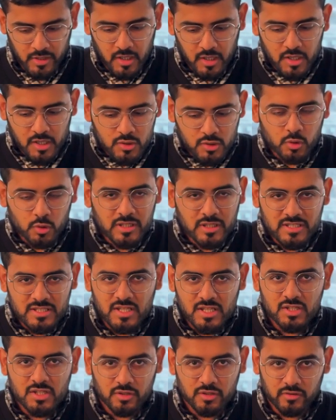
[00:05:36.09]
So this
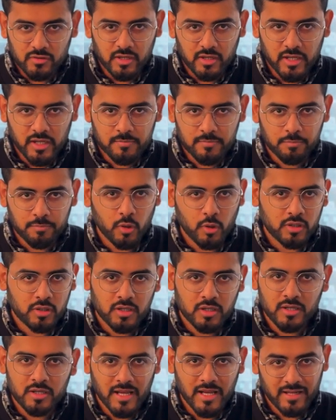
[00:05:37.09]
is really
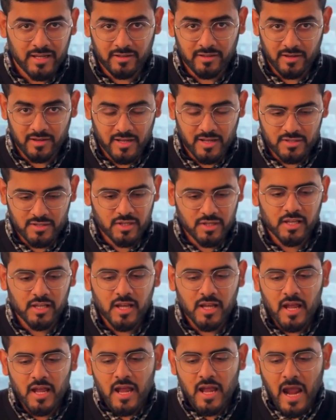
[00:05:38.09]
important and interesting,
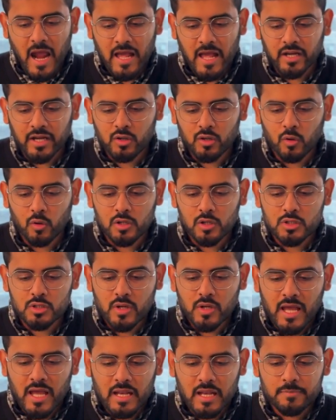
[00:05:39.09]
and it also
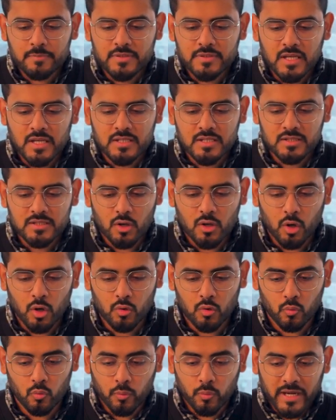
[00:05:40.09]
helps us or
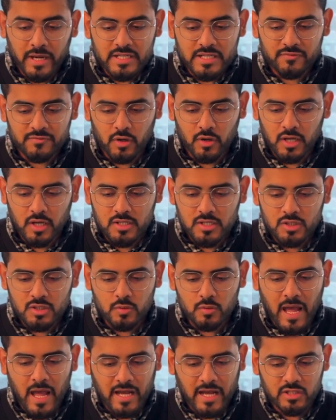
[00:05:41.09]
waits for us to
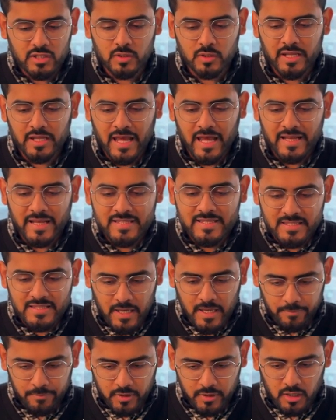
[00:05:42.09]
actually
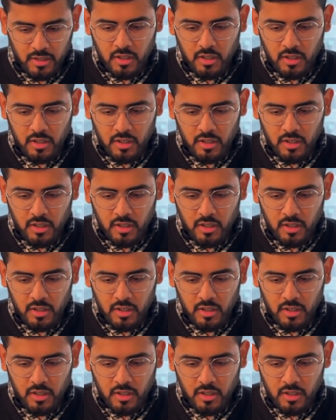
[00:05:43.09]
accept.